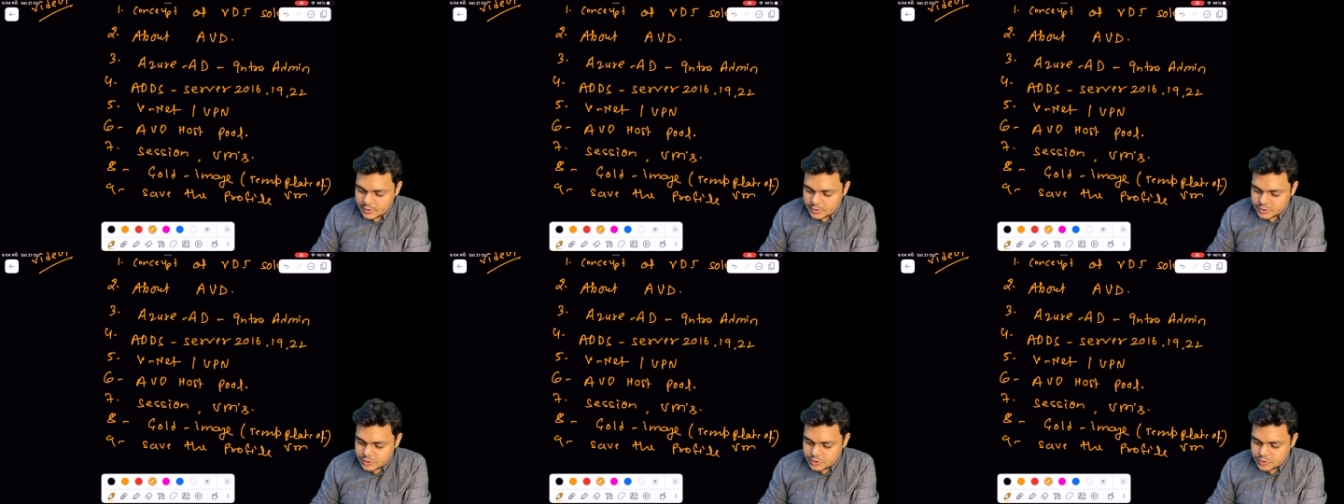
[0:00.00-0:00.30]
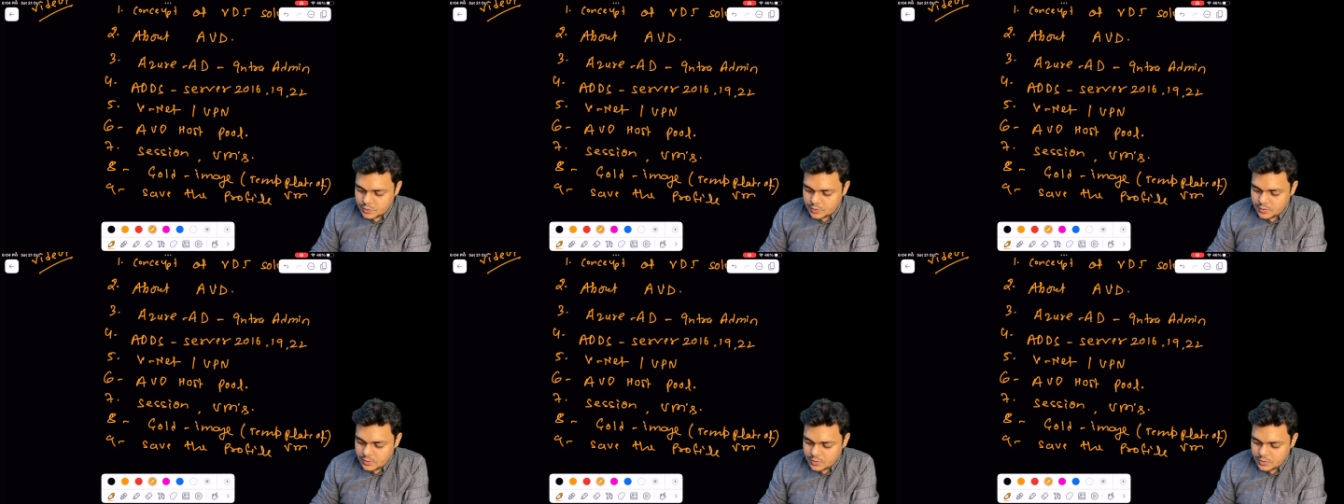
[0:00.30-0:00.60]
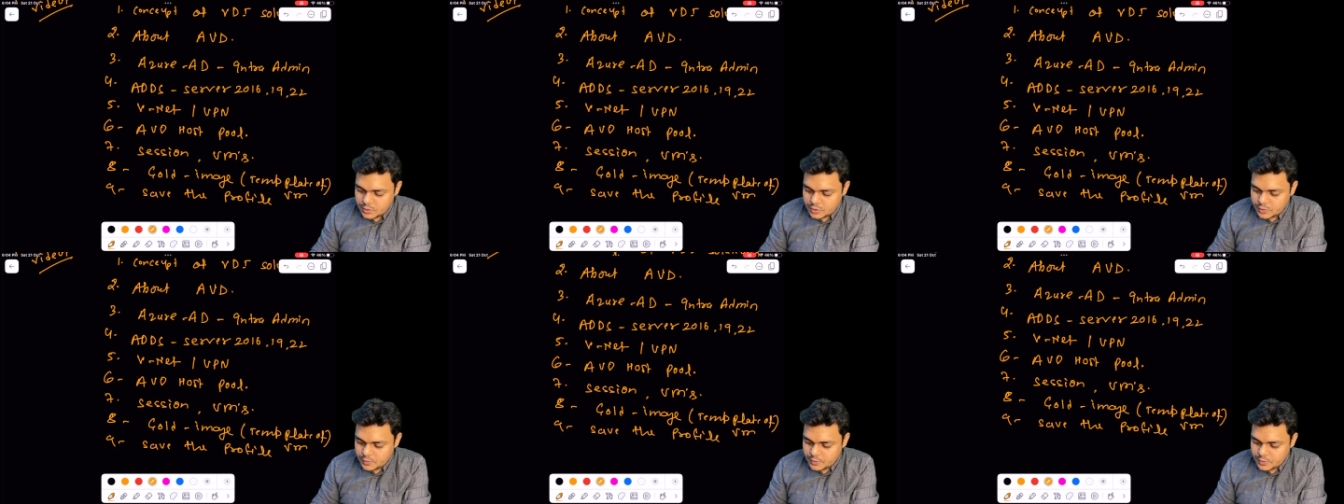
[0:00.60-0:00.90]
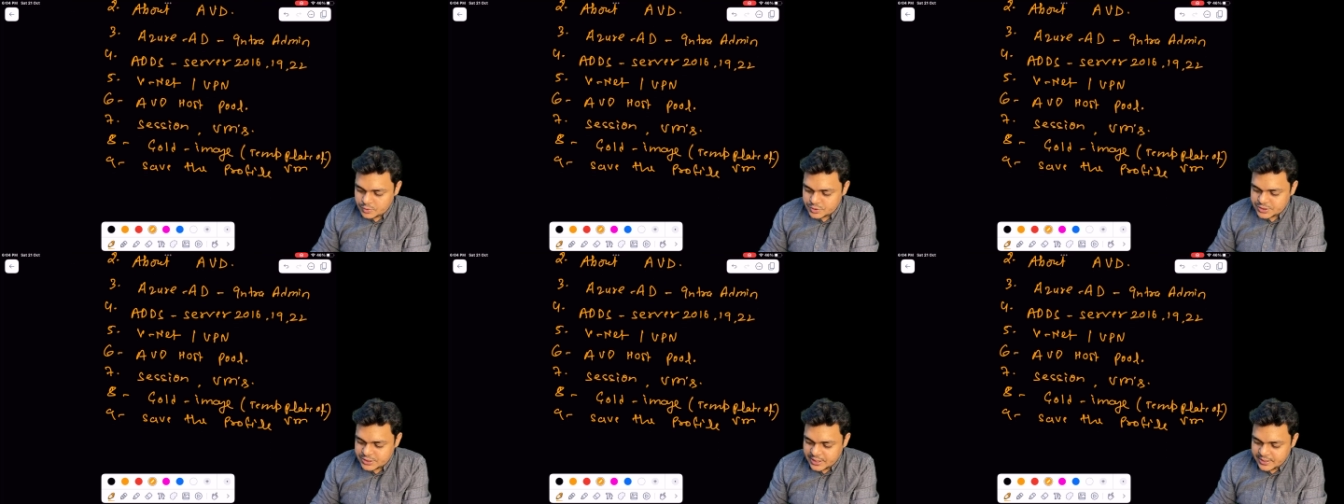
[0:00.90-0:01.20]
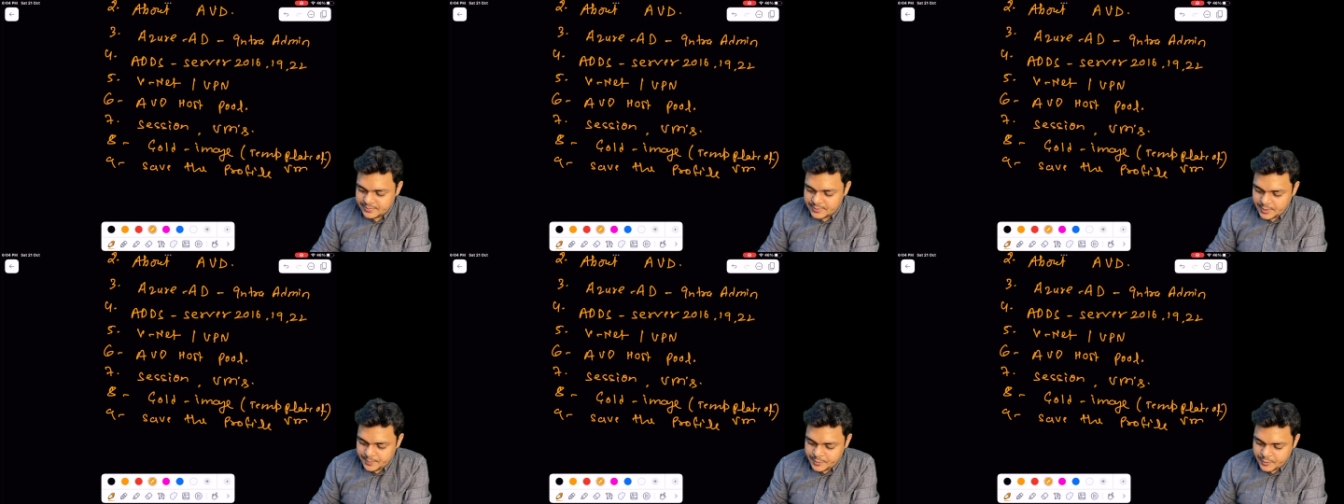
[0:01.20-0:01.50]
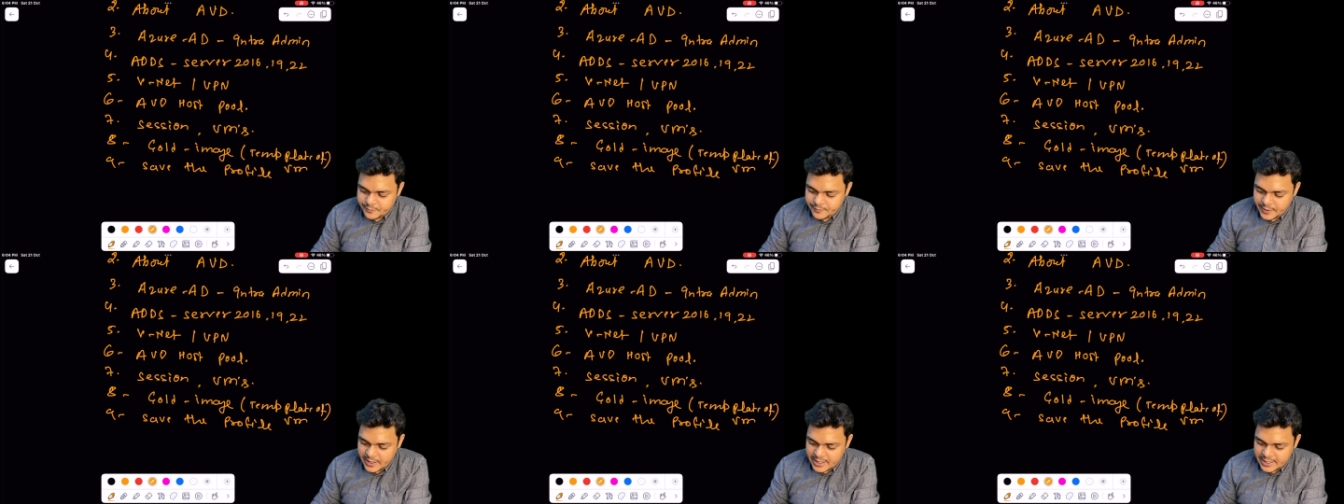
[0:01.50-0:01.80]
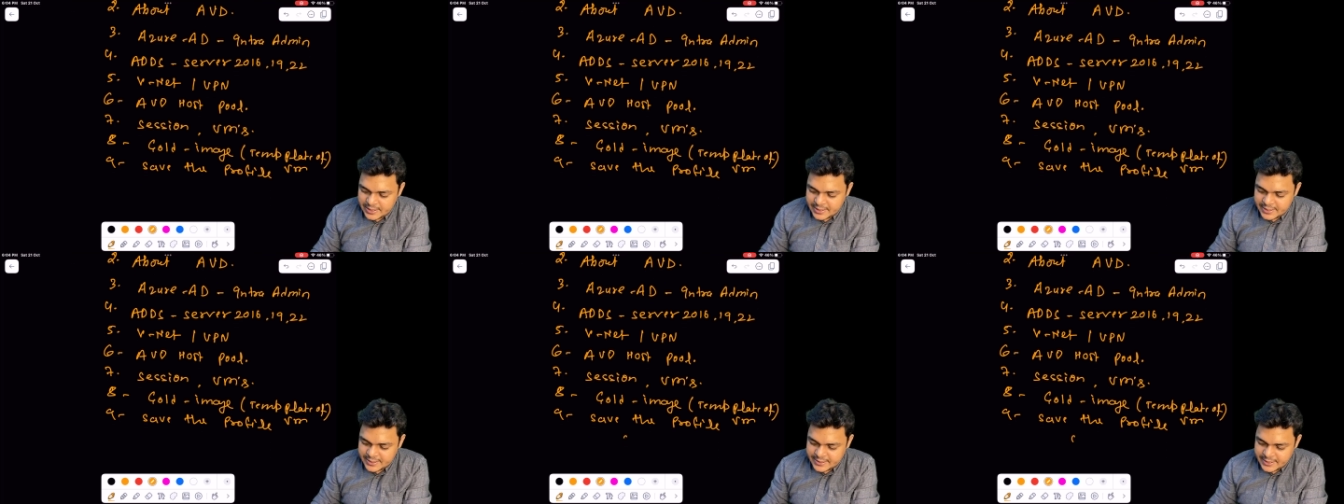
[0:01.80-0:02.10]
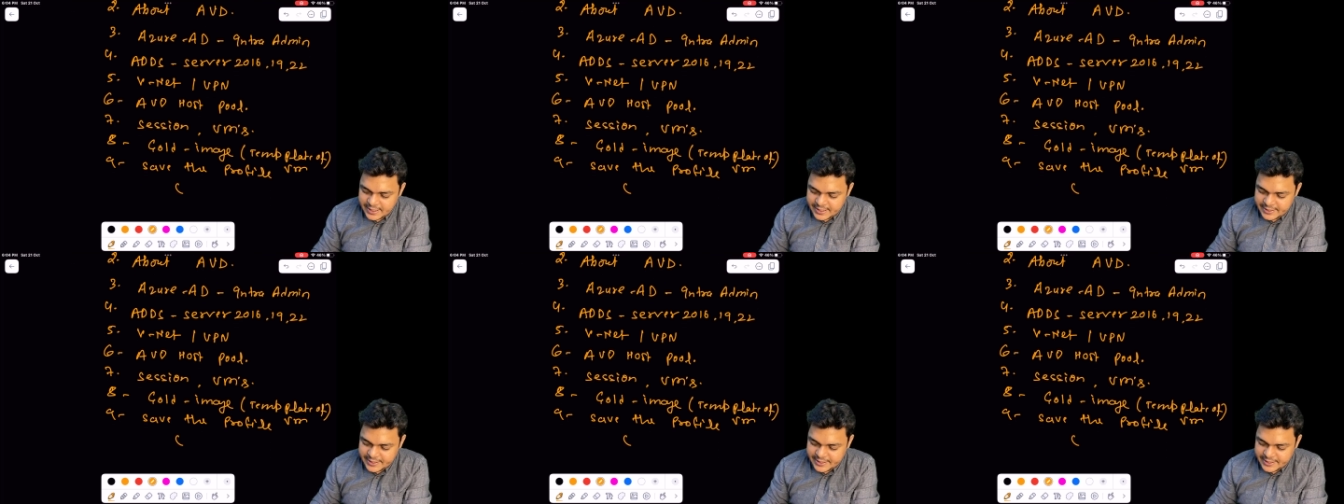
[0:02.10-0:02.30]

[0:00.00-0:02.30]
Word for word: so to save the profile data